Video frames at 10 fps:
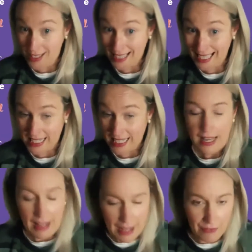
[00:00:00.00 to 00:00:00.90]
to see it.
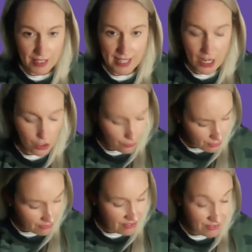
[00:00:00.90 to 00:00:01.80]
If they tell you you've
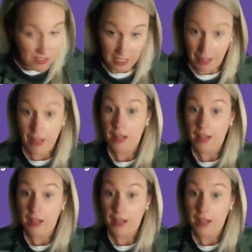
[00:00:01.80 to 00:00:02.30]
got 50,